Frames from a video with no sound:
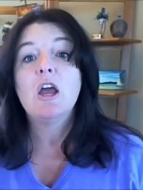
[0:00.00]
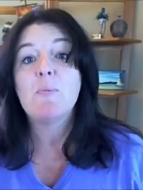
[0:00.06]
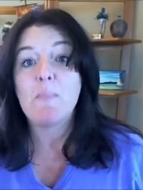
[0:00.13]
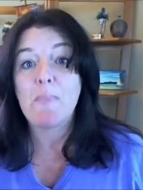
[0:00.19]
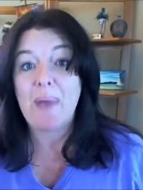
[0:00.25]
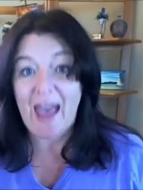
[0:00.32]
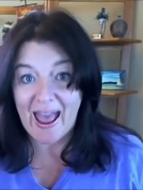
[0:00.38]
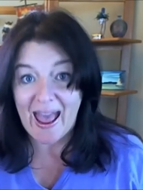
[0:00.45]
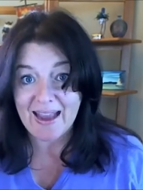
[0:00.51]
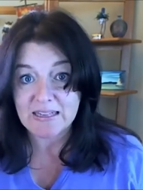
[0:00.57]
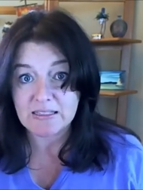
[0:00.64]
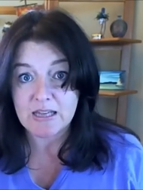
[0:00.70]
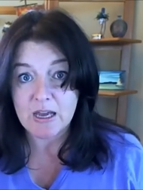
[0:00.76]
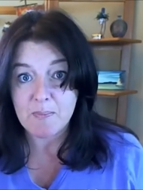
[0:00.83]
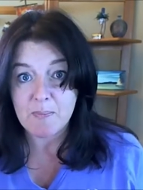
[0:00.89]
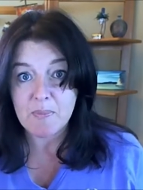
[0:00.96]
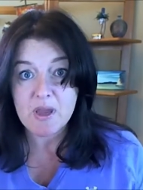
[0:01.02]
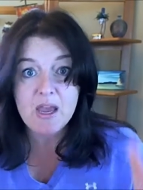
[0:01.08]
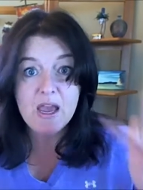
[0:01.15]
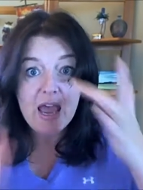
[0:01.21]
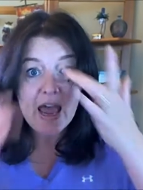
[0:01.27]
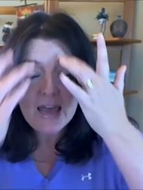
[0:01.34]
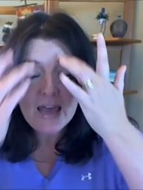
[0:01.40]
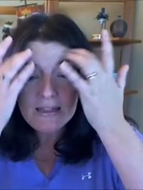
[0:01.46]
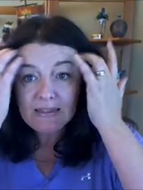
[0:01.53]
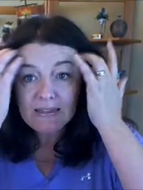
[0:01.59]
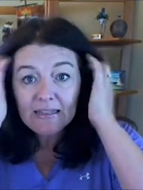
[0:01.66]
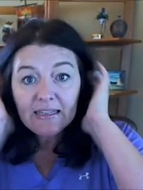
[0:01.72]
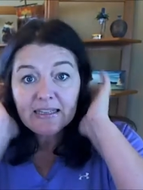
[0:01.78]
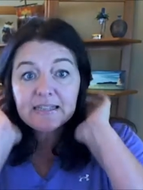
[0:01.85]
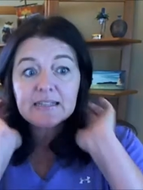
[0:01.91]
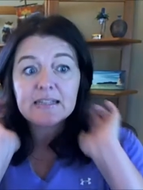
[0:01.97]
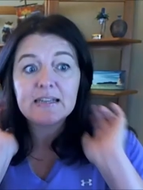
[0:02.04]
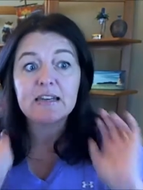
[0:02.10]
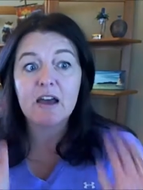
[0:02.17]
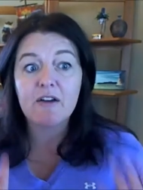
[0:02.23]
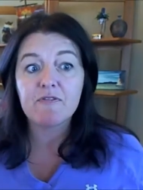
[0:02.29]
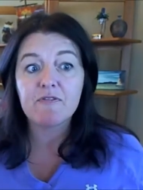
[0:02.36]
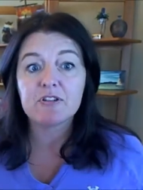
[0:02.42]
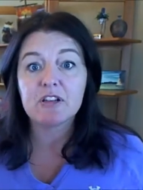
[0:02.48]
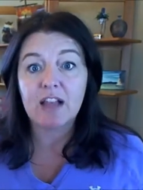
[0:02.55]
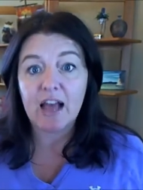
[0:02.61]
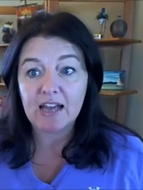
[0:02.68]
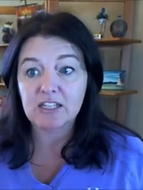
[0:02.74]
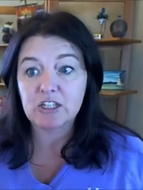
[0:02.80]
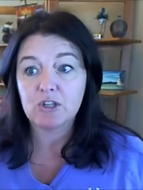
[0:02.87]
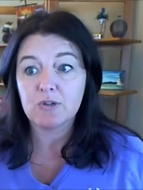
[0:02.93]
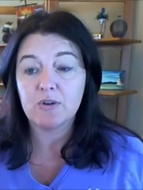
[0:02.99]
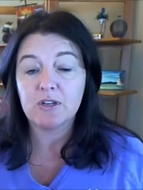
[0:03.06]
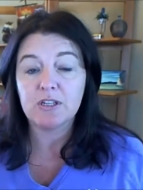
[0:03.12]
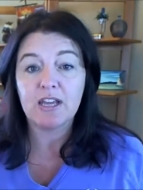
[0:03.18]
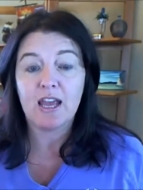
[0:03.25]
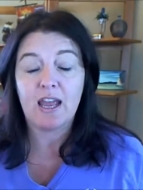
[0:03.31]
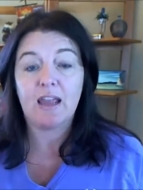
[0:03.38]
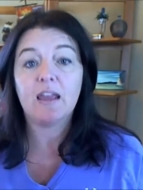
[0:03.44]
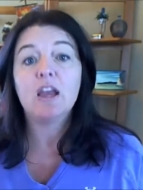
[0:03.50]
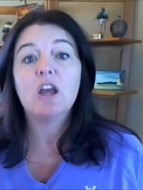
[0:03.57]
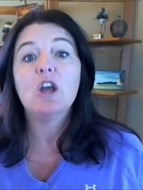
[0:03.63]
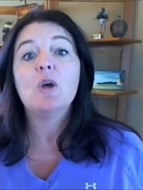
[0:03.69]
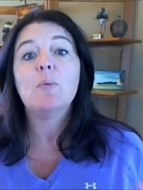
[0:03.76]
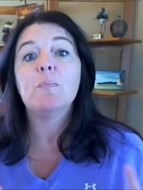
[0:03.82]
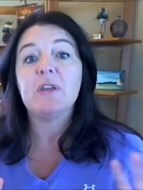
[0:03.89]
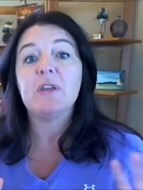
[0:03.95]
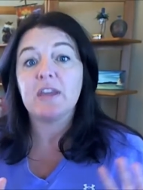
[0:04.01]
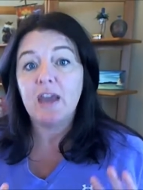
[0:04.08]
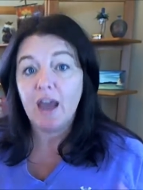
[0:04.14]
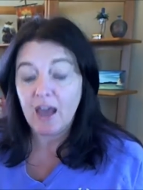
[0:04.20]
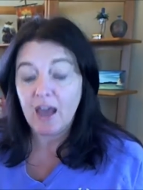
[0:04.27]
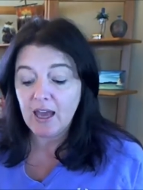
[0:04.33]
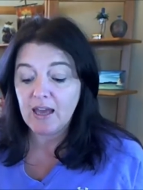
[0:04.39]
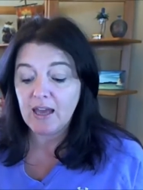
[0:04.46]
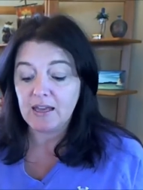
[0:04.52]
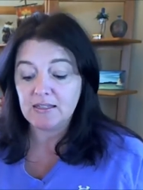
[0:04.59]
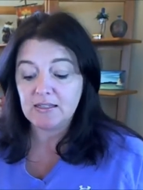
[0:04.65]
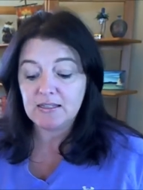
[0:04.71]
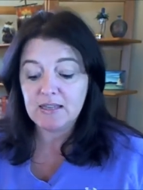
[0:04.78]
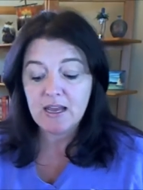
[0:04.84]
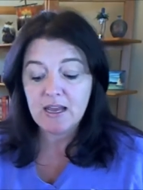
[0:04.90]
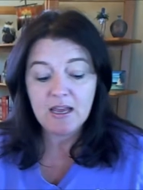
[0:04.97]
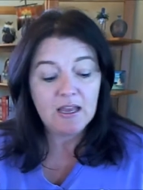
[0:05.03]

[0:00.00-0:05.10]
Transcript: Pack some, at least enough to last you a day because